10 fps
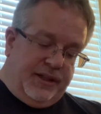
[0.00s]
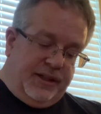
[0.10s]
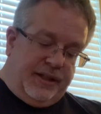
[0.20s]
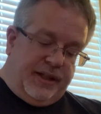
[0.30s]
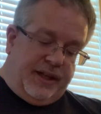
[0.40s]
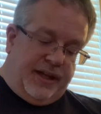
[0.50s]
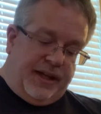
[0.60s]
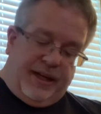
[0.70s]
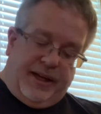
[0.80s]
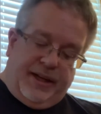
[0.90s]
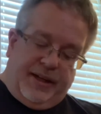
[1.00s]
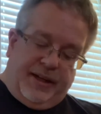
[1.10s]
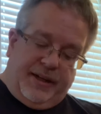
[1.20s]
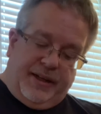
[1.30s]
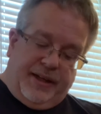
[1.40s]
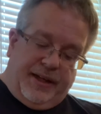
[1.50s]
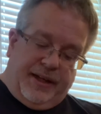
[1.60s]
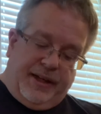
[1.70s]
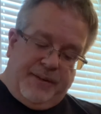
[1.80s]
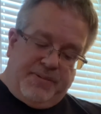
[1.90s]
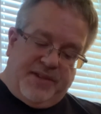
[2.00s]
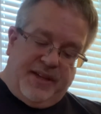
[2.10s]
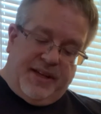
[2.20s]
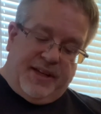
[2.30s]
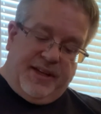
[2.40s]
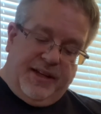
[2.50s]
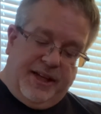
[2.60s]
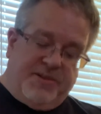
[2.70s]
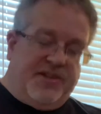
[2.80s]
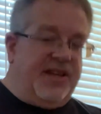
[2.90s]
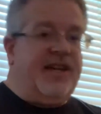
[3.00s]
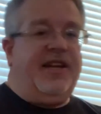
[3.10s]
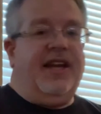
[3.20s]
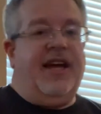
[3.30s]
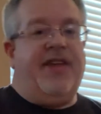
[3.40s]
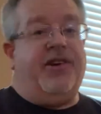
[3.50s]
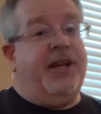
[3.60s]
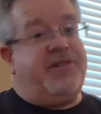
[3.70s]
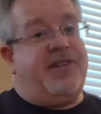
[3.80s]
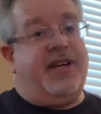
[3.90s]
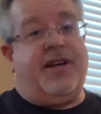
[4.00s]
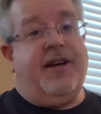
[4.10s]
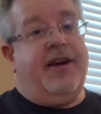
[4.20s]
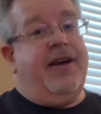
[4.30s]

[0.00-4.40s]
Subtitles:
Yeah, lipstick and leather lipstick.